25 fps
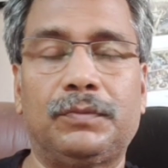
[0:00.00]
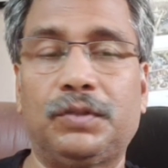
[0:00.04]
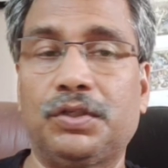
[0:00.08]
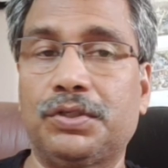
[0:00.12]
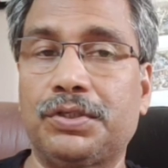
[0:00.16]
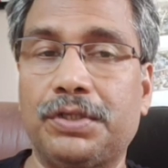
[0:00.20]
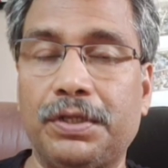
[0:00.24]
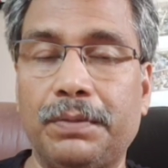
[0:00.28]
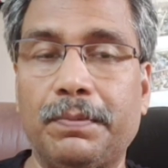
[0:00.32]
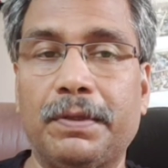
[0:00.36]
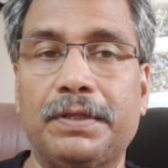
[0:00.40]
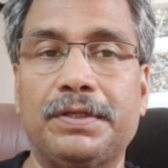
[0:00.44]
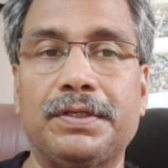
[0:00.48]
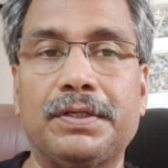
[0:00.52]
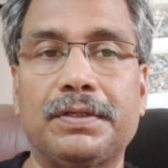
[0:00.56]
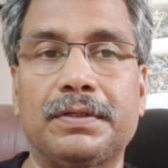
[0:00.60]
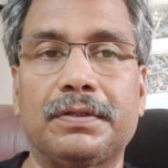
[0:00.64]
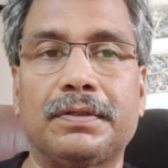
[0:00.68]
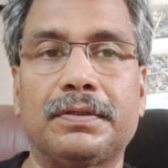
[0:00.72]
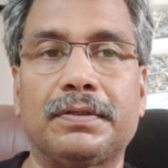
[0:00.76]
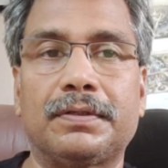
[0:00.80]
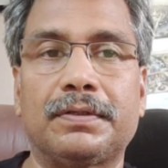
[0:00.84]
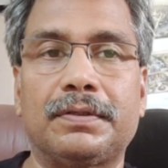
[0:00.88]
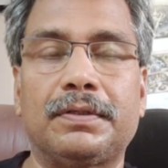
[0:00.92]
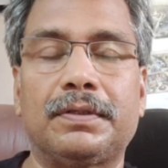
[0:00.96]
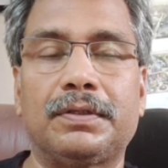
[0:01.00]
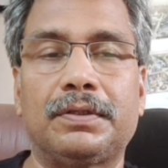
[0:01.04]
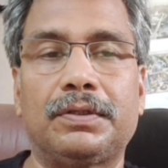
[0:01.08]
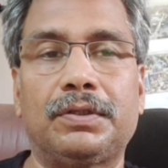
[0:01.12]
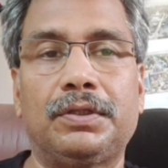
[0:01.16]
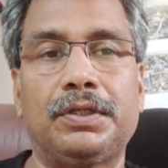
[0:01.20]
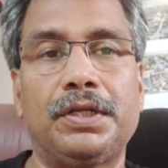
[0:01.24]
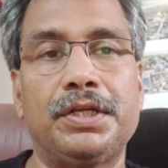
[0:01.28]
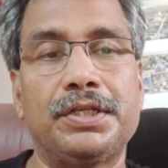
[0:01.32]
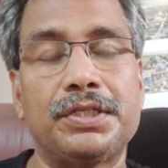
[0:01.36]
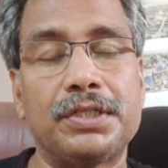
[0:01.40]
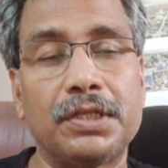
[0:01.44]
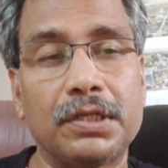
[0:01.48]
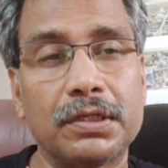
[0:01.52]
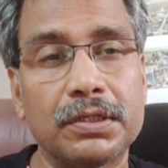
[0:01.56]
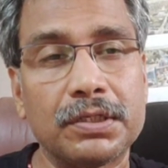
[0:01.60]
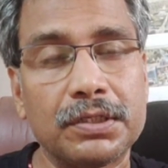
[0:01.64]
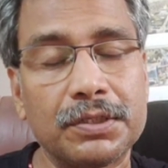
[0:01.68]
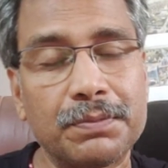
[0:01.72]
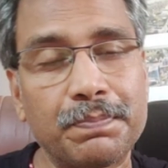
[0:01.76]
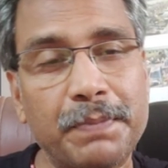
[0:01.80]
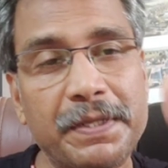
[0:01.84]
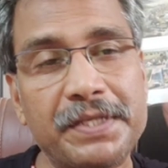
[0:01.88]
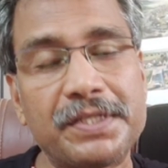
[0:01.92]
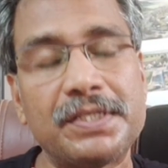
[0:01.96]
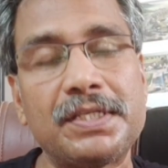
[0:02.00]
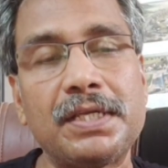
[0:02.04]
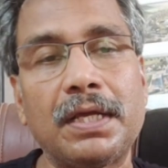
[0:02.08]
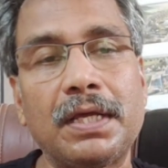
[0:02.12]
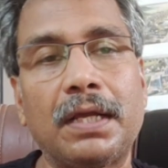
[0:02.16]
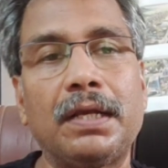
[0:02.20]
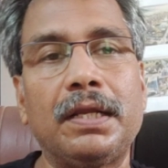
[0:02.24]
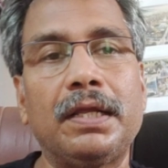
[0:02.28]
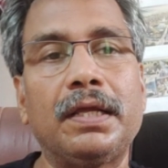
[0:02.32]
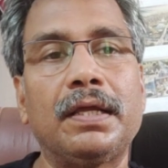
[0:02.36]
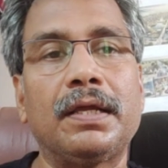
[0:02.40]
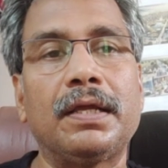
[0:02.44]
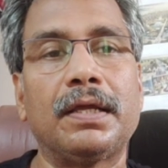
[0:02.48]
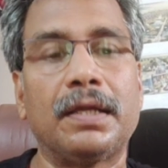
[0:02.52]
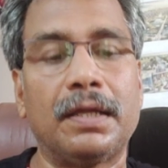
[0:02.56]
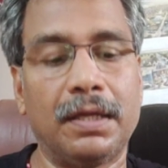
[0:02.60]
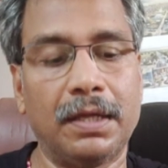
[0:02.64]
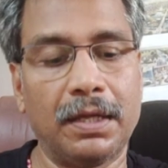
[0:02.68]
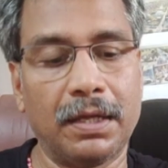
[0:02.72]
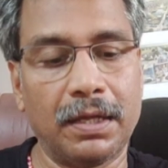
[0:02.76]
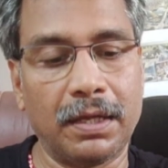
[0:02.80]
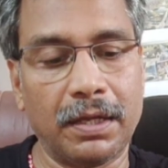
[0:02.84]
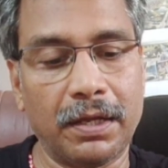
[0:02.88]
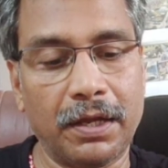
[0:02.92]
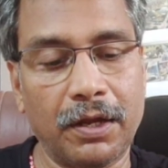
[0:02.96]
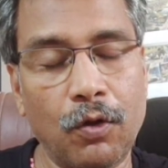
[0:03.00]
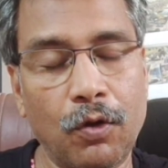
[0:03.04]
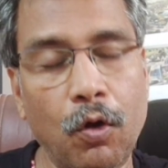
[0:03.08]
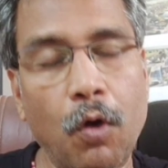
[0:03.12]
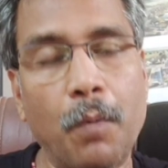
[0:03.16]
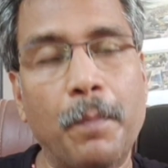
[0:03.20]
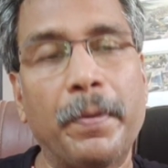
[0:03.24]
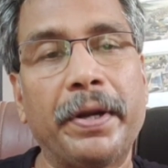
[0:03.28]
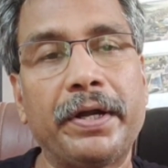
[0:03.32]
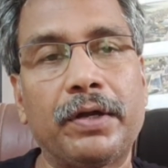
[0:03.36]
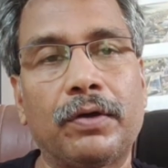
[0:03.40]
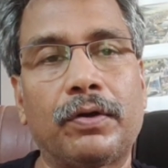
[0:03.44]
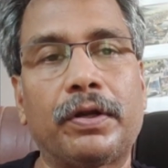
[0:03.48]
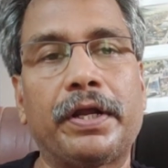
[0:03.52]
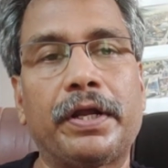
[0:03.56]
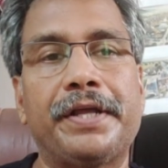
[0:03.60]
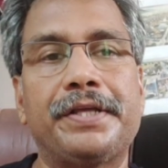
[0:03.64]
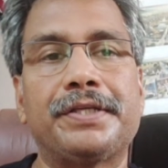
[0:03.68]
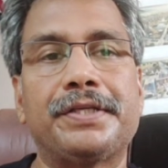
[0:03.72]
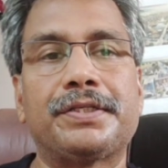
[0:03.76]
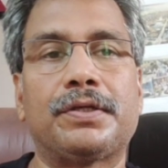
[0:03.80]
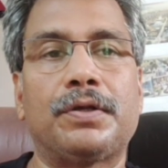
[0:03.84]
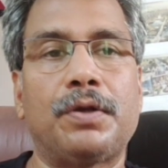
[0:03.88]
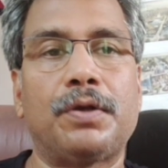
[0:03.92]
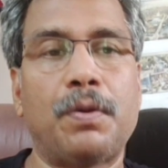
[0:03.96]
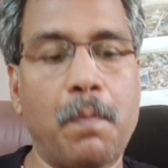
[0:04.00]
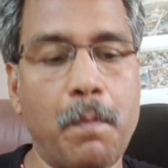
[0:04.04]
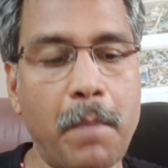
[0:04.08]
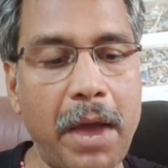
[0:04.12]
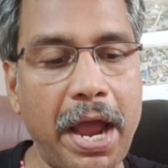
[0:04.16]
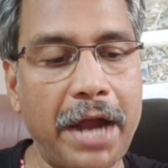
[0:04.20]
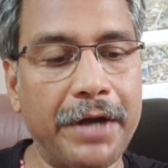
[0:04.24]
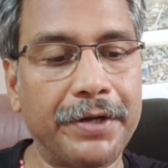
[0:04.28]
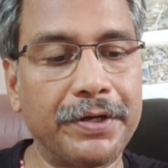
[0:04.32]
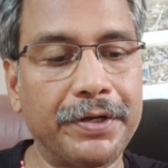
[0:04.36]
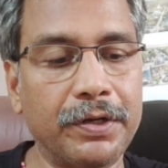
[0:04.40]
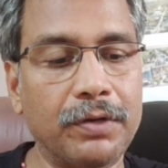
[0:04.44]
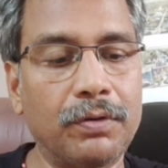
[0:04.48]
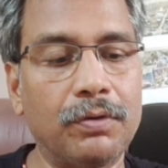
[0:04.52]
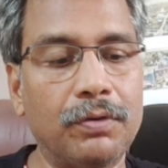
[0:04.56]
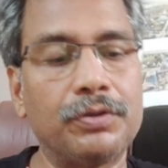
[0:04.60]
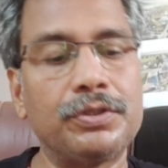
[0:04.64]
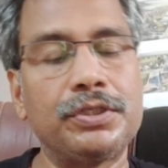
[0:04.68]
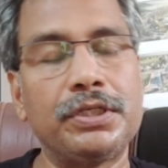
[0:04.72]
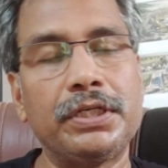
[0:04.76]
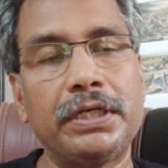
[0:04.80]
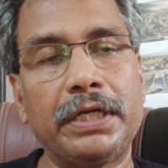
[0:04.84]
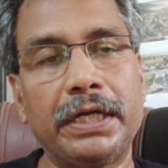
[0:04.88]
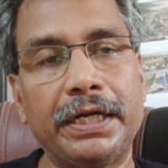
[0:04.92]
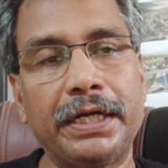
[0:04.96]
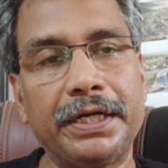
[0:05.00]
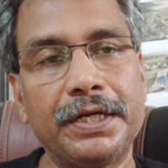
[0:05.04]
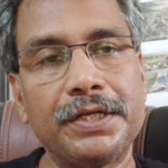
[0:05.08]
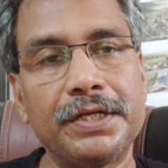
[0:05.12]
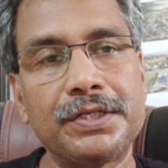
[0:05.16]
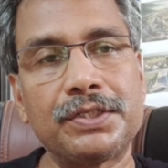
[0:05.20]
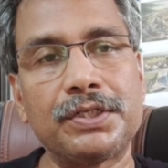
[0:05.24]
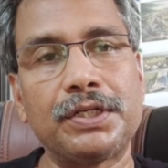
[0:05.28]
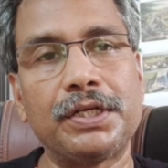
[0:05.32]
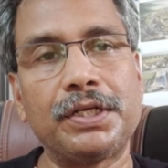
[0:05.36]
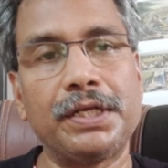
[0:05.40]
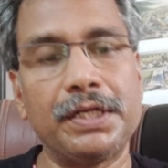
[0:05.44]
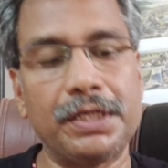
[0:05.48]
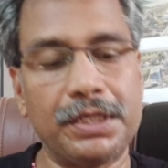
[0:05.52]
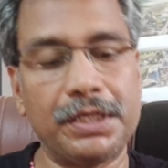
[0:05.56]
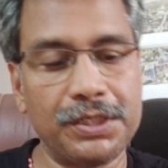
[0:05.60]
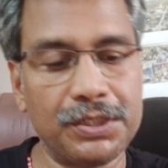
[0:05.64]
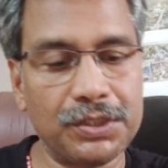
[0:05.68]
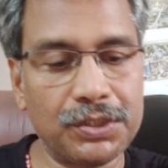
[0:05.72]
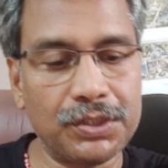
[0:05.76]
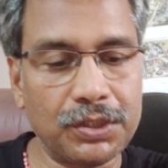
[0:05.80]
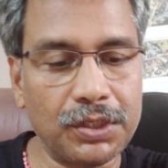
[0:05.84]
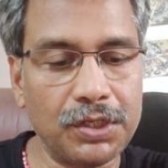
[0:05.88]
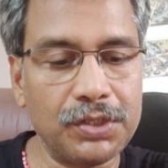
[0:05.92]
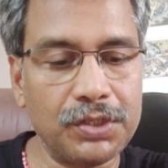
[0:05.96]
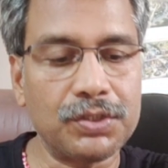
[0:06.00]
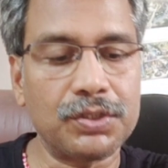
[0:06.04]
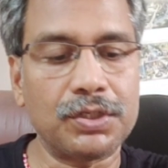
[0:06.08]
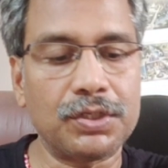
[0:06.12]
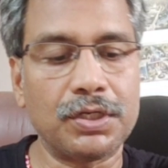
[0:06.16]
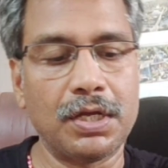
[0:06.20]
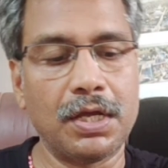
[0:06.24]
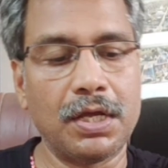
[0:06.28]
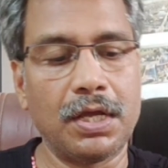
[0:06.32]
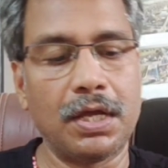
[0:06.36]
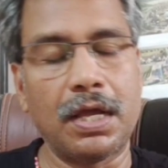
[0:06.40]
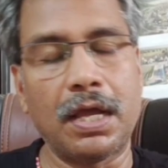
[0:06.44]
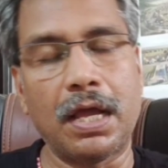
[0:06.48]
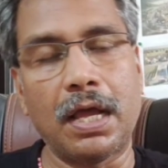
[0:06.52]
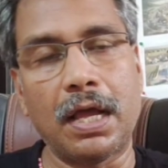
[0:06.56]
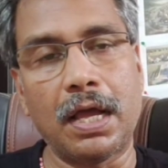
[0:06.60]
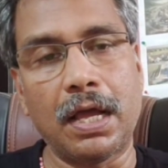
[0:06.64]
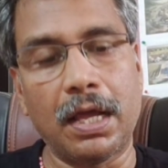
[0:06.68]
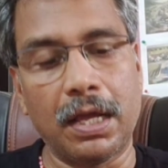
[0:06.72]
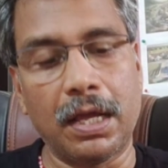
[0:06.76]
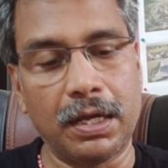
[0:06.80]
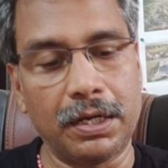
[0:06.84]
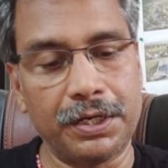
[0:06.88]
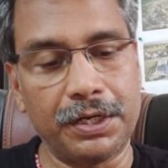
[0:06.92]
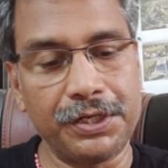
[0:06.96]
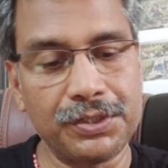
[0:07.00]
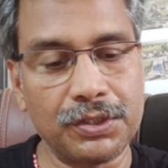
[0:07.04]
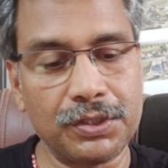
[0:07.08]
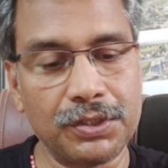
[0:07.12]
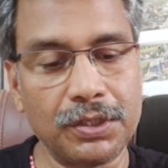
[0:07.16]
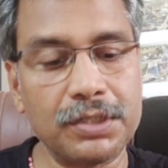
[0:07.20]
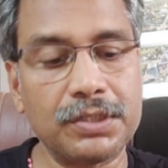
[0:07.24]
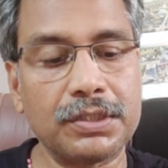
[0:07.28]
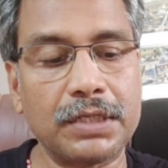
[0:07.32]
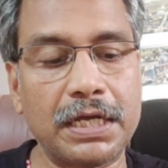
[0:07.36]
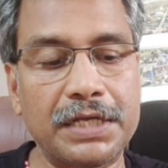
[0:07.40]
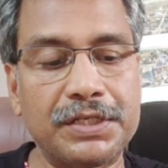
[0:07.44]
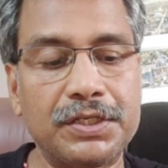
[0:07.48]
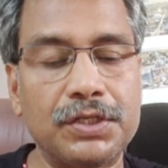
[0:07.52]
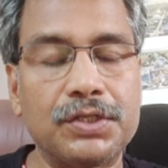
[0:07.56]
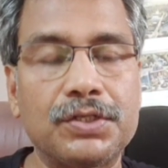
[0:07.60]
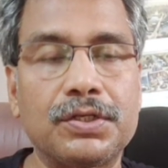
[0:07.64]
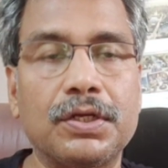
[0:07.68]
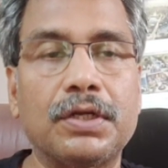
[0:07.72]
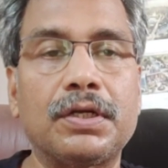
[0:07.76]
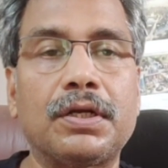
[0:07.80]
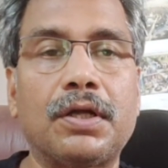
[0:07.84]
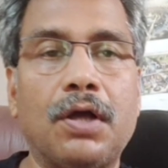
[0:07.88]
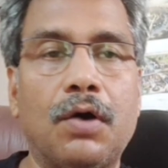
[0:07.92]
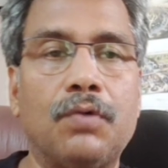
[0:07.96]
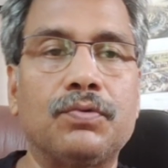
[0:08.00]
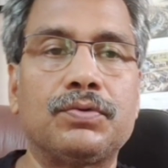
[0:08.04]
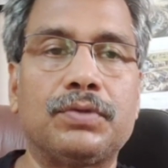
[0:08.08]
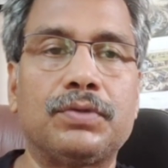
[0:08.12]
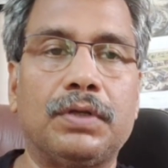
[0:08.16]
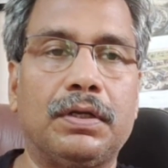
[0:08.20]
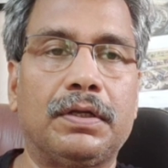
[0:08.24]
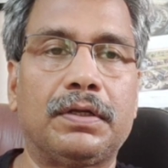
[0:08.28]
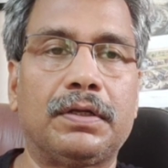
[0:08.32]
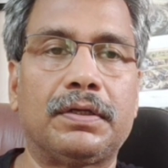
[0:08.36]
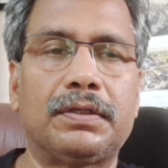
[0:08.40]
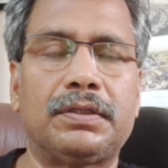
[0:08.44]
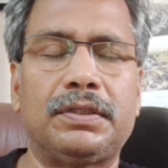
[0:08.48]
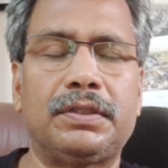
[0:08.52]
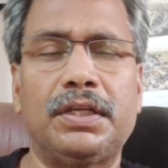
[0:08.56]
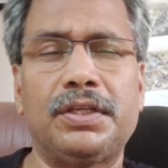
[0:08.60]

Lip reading: Just imagine. This is specially government organization, Biotechnology Industry Research Assistant Counseling.